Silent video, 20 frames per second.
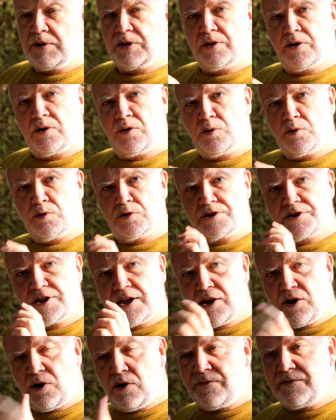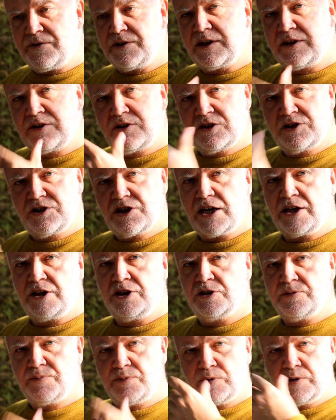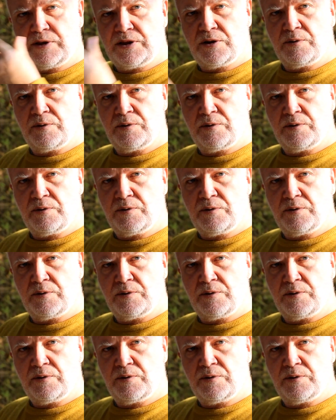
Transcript: and the horse are often interchangeable in